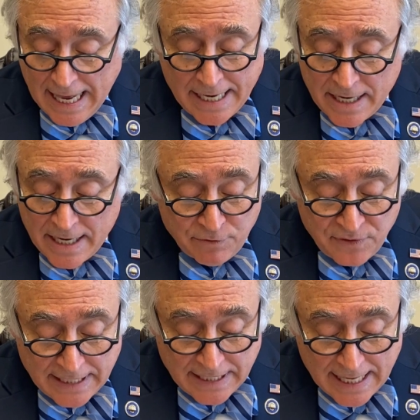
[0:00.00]
And never
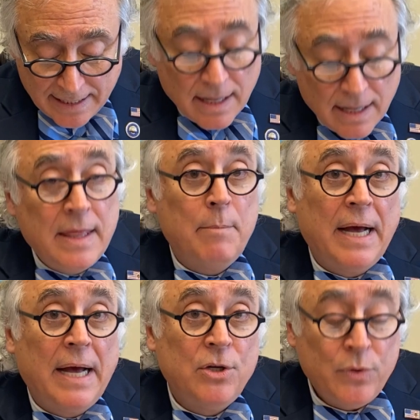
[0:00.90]
forget that
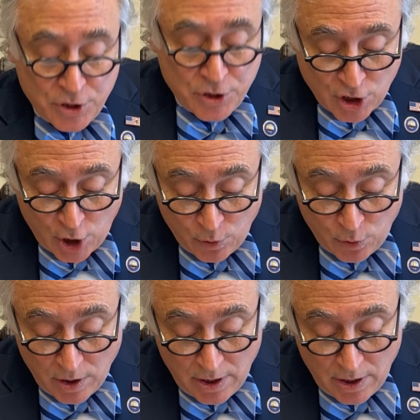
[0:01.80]
by doing so,